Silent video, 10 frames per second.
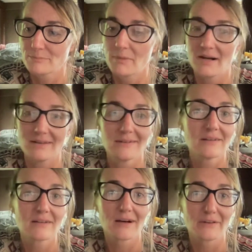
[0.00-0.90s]
mud
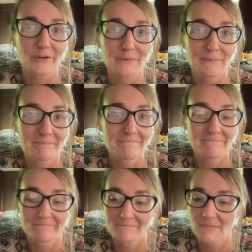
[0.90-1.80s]
color.
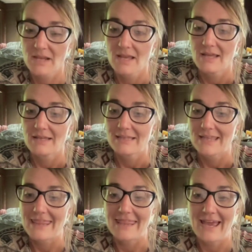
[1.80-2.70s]

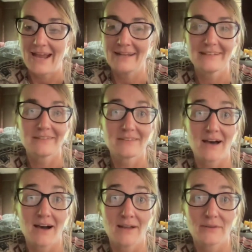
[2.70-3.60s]
That is
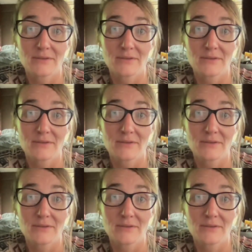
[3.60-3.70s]
not